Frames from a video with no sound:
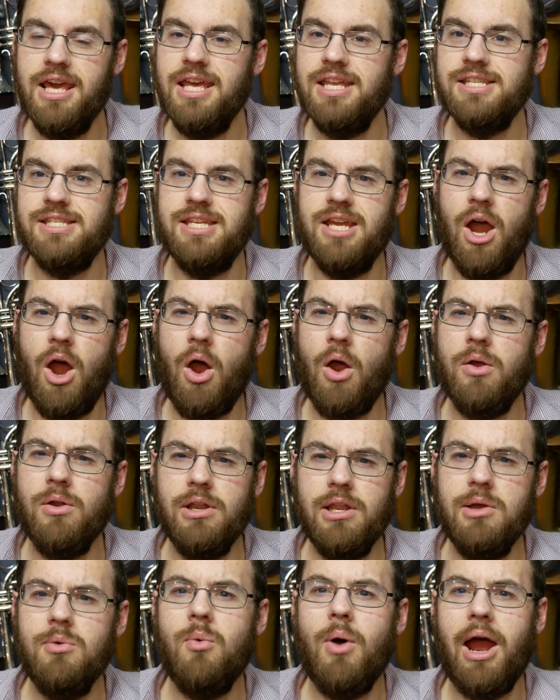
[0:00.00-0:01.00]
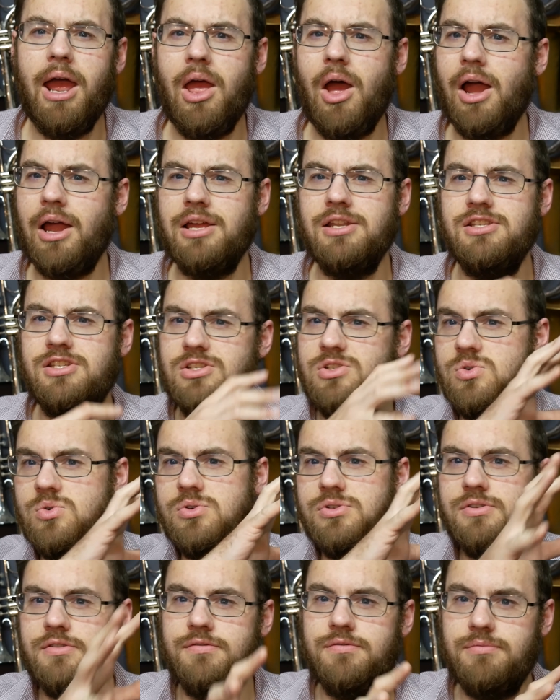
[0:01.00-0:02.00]
It's the only way I can
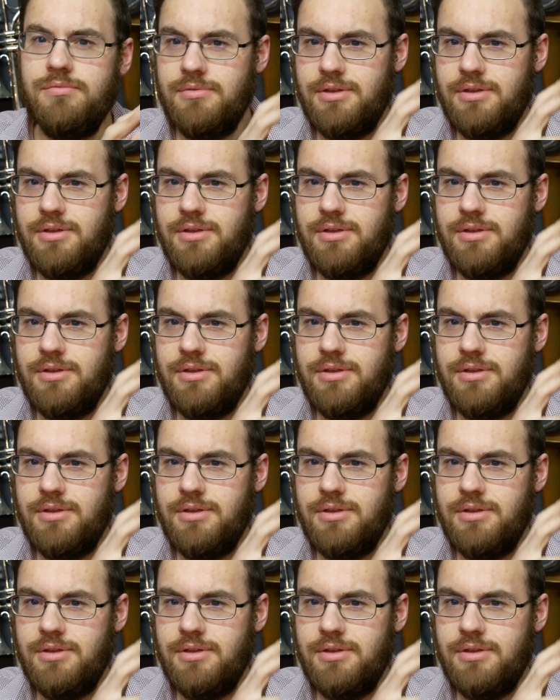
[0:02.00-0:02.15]
sort of